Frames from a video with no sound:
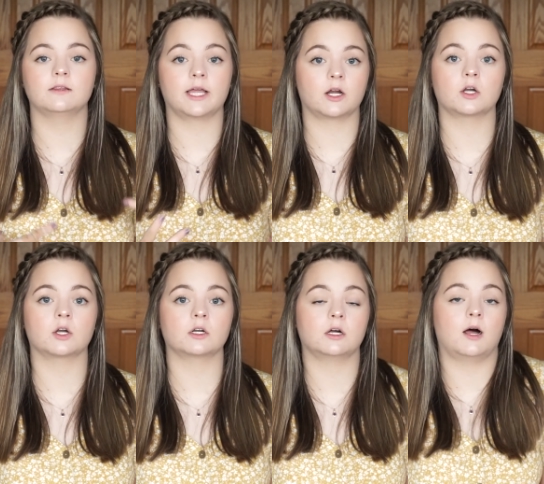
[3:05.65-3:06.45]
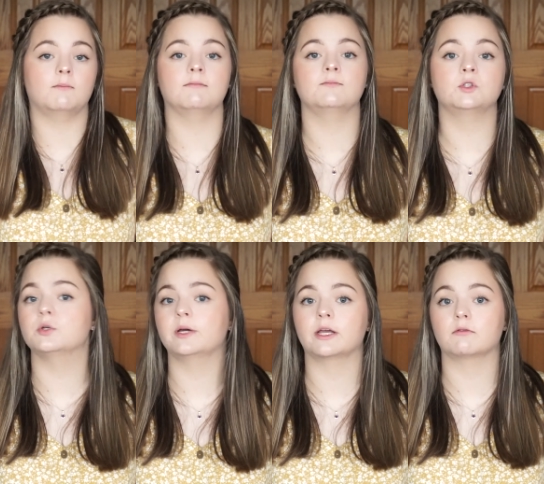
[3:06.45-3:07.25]
they're
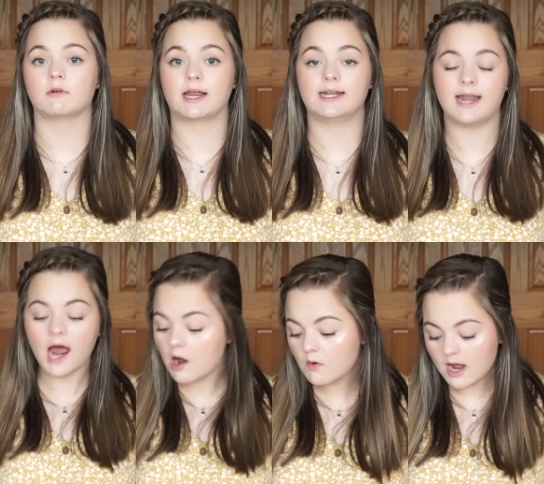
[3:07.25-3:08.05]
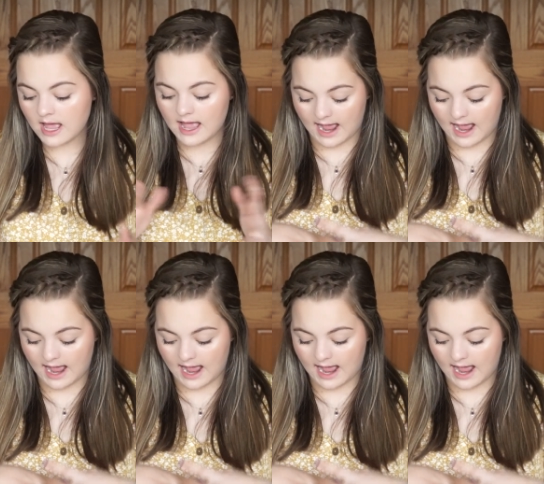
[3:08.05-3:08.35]
doing right now.